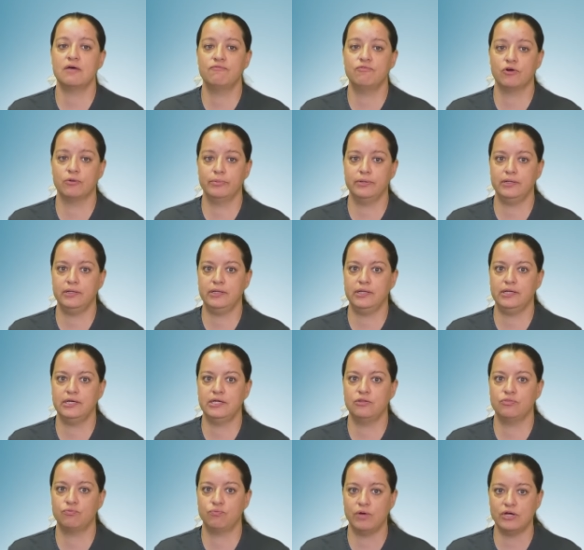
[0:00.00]

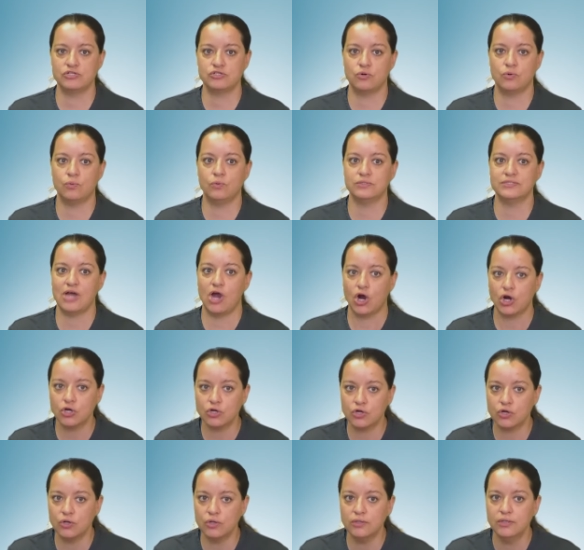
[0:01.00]
affordability threshold
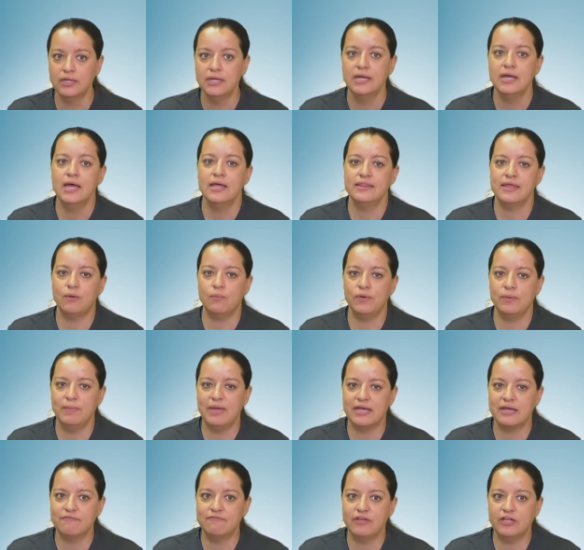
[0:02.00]
article that we
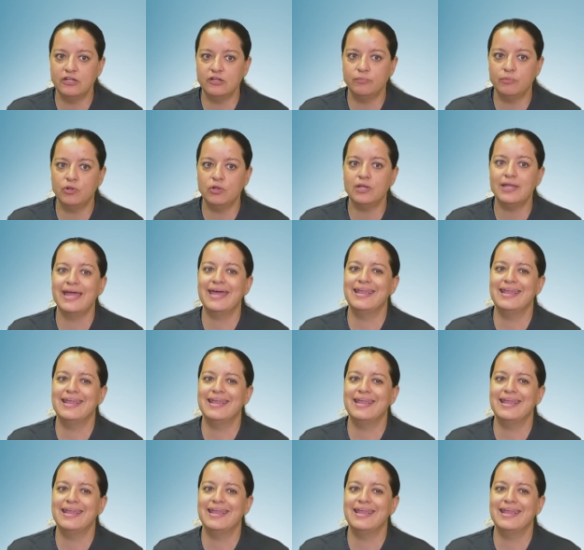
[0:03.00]
make available,